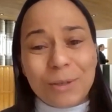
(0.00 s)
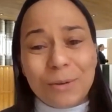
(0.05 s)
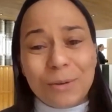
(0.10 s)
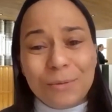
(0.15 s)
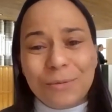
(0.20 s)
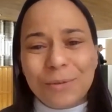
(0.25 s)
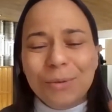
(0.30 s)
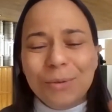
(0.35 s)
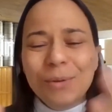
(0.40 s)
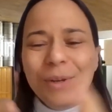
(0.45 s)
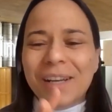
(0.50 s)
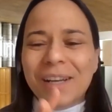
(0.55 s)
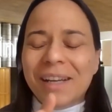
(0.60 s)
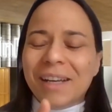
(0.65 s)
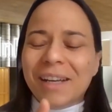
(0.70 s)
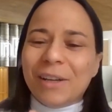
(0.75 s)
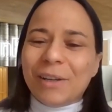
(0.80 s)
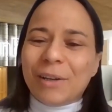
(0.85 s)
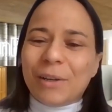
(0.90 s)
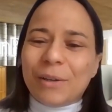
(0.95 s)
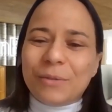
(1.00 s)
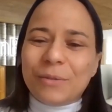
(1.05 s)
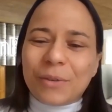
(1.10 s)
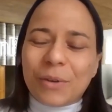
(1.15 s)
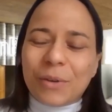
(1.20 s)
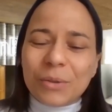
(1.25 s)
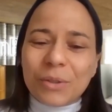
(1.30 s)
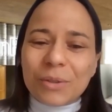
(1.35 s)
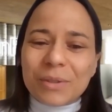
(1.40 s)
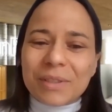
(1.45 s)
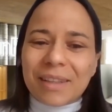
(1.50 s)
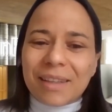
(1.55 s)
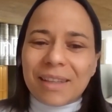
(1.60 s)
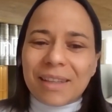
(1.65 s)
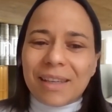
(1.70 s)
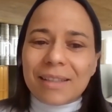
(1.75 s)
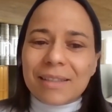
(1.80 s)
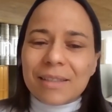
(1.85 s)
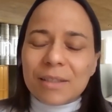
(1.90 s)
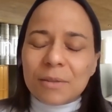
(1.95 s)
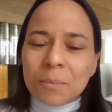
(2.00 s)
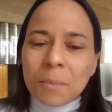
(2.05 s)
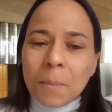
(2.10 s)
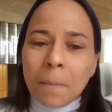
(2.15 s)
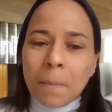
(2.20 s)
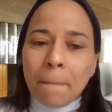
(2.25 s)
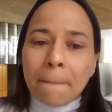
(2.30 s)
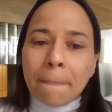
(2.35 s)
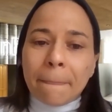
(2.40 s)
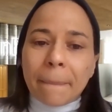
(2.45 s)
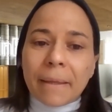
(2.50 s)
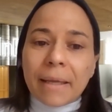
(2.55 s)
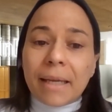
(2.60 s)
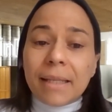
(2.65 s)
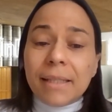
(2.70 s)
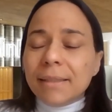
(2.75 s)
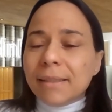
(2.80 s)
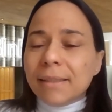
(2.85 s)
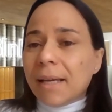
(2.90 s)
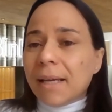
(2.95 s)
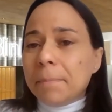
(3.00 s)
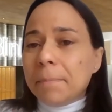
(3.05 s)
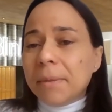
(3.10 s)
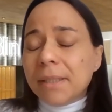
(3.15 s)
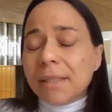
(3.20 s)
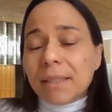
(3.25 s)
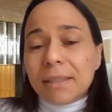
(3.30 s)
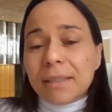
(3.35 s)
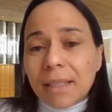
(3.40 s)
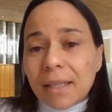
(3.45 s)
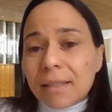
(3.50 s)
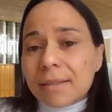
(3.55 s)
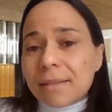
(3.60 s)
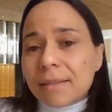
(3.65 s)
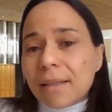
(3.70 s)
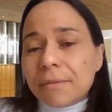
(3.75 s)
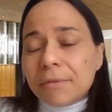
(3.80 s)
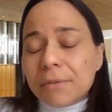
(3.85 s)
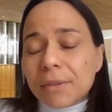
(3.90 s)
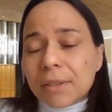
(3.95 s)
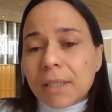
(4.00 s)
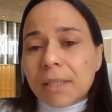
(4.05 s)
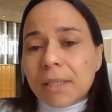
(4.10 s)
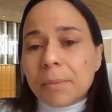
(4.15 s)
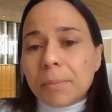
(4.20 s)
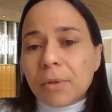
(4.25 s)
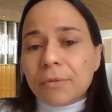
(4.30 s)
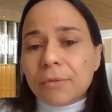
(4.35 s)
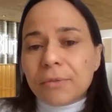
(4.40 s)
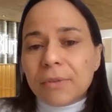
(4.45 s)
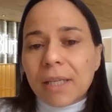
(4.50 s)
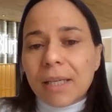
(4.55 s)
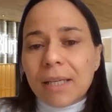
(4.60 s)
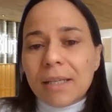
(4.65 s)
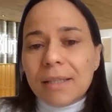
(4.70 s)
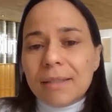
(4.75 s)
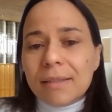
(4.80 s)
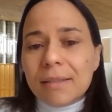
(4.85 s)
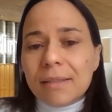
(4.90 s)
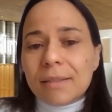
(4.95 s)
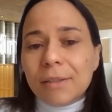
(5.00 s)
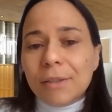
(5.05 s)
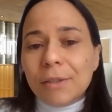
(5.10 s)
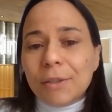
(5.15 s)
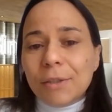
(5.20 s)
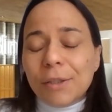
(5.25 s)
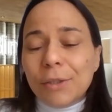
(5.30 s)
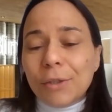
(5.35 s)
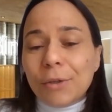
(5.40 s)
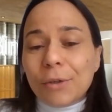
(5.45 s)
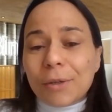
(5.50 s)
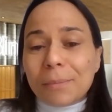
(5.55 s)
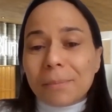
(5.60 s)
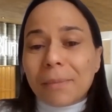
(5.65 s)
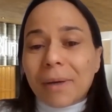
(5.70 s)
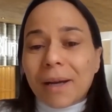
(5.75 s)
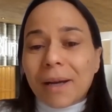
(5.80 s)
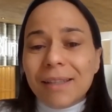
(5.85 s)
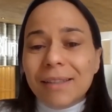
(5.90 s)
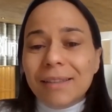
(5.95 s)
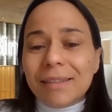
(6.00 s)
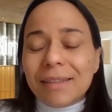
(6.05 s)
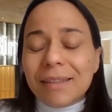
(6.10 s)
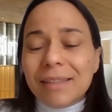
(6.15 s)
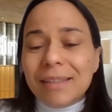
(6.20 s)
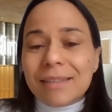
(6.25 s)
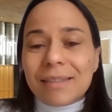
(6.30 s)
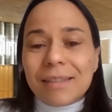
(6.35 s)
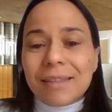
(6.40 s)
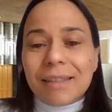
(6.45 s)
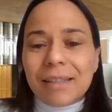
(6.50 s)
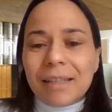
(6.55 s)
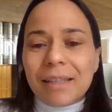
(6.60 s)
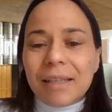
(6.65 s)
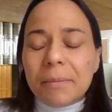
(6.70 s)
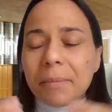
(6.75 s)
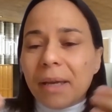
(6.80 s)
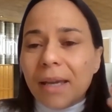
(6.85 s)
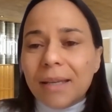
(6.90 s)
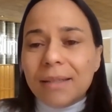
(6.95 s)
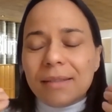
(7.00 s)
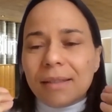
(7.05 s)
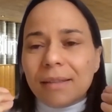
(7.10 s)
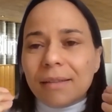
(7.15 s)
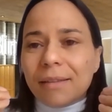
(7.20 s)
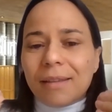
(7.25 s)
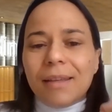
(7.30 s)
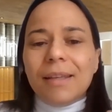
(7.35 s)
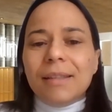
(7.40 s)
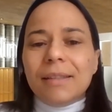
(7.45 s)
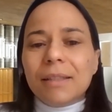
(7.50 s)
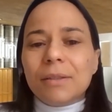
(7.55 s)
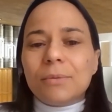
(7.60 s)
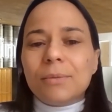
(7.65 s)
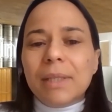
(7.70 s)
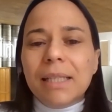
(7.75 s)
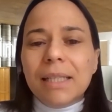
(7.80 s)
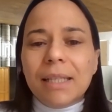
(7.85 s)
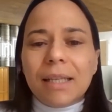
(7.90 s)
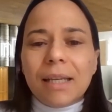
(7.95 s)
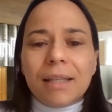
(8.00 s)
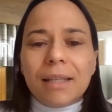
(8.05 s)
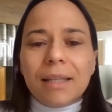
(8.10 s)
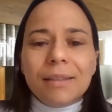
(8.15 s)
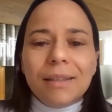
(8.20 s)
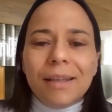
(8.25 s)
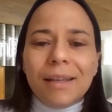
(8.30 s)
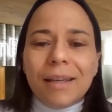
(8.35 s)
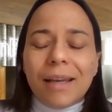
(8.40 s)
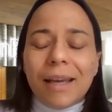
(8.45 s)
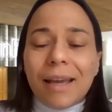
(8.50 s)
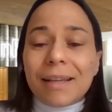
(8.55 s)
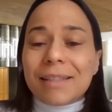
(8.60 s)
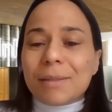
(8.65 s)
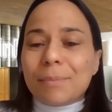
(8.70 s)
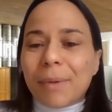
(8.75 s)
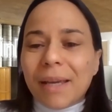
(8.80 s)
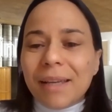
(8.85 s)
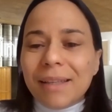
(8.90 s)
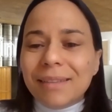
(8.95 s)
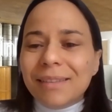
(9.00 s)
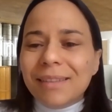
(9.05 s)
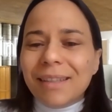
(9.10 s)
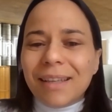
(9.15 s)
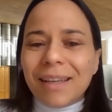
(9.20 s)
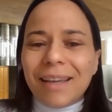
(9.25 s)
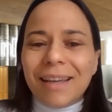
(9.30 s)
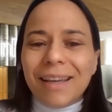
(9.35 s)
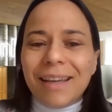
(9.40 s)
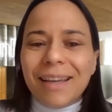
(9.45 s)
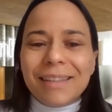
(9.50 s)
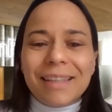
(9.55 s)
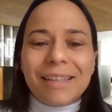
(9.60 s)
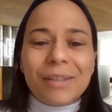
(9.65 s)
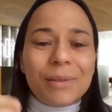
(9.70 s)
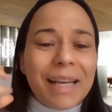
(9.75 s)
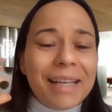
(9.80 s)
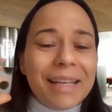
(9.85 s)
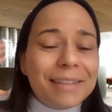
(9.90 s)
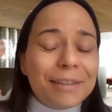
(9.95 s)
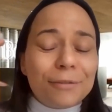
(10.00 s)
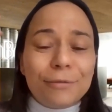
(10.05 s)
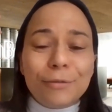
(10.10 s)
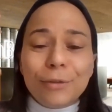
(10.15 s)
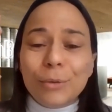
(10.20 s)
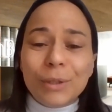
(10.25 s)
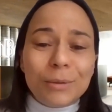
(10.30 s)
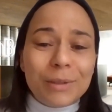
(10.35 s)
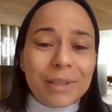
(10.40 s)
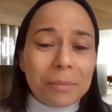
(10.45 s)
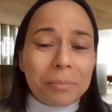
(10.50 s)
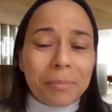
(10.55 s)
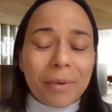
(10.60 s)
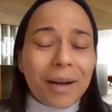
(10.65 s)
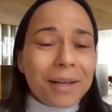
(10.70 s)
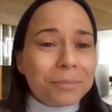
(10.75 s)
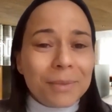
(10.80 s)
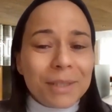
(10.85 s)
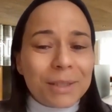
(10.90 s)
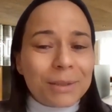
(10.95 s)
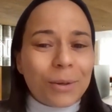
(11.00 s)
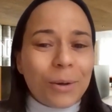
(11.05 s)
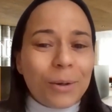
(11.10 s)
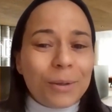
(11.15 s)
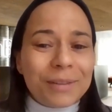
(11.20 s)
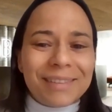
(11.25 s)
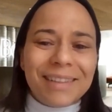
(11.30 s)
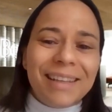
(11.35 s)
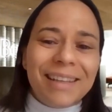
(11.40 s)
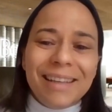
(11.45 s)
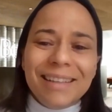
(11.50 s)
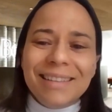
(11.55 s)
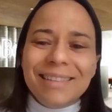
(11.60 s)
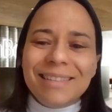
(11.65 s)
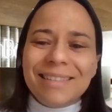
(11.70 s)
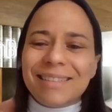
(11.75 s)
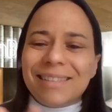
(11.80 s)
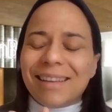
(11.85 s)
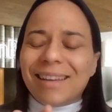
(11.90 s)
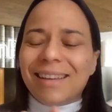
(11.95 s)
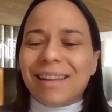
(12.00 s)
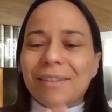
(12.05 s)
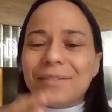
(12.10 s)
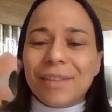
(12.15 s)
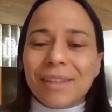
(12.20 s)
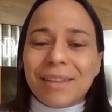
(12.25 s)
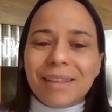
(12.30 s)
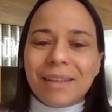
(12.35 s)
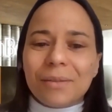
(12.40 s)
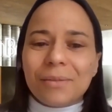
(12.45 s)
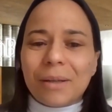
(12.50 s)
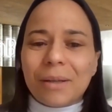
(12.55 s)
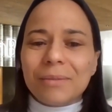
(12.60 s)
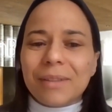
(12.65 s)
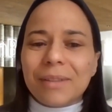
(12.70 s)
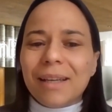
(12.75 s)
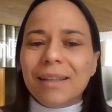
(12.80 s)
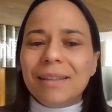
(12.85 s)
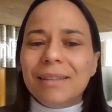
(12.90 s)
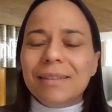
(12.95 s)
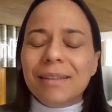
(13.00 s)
so full of all those things. And it happened that yes, after a couple of days, your mind is an amazing thing that really can expand and create a full new department called kids and everything around that.